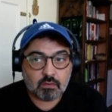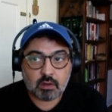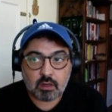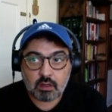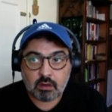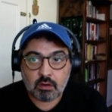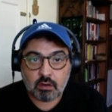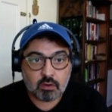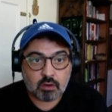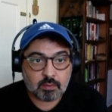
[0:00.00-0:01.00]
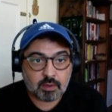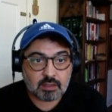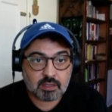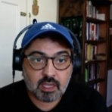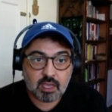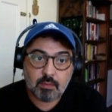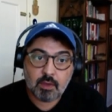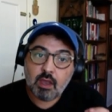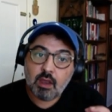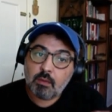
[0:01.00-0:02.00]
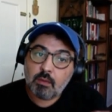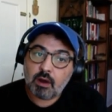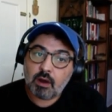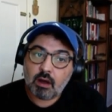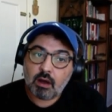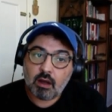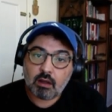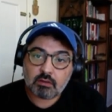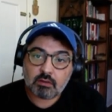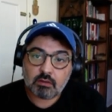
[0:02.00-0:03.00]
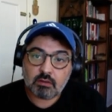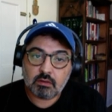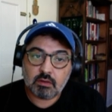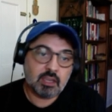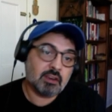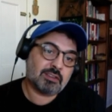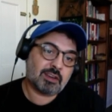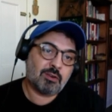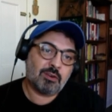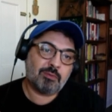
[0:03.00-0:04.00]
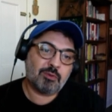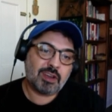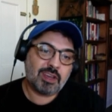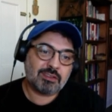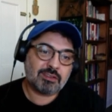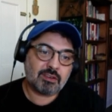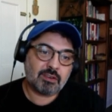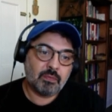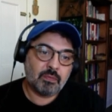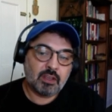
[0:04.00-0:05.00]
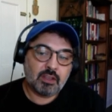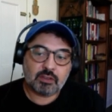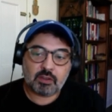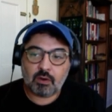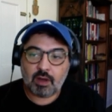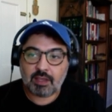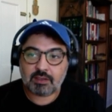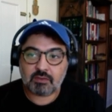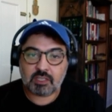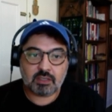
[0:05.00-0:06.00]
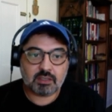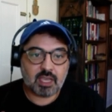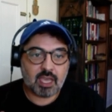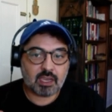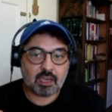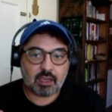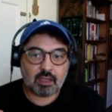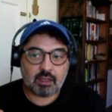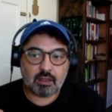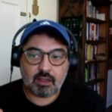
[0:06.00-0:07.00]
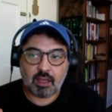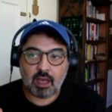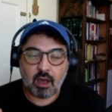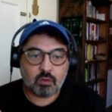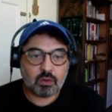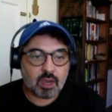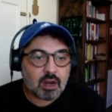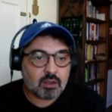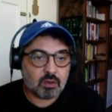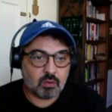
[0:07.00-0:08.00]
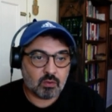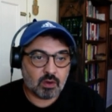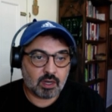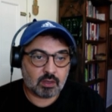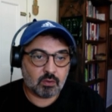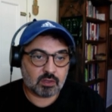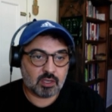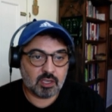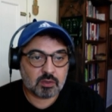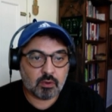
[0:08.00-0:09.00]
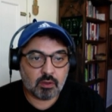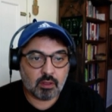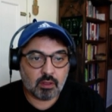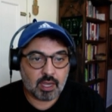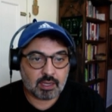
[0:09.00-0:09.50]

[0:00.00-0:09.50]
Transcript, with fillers: uh, of Lokman Slim, but he is a collaborator. So as if she's saying, how dare you accuse Hezbollah and